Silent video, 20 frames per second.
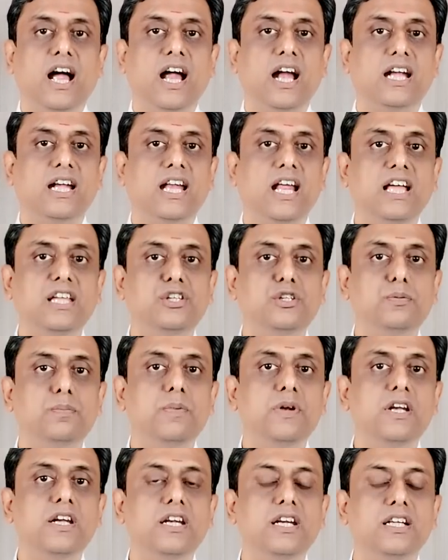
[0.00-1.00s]

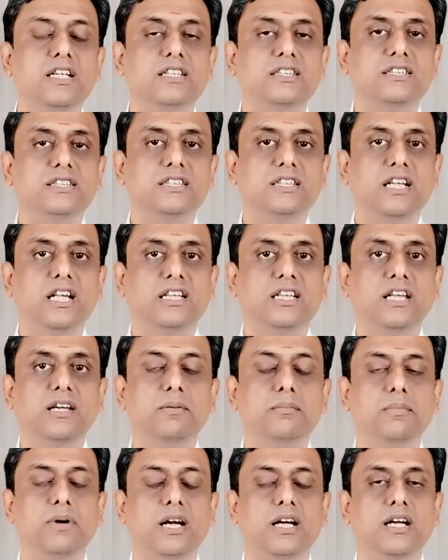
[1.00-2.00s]
Attachment is
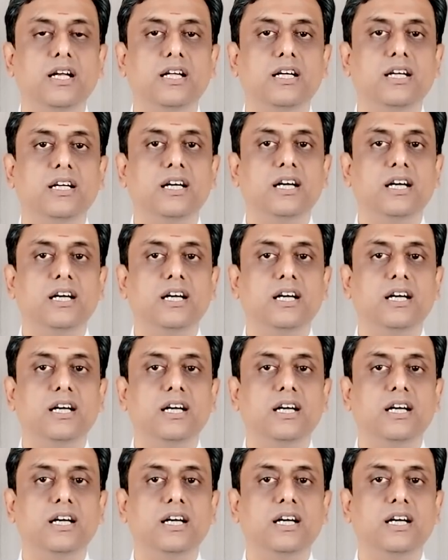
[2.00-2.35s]
nothing but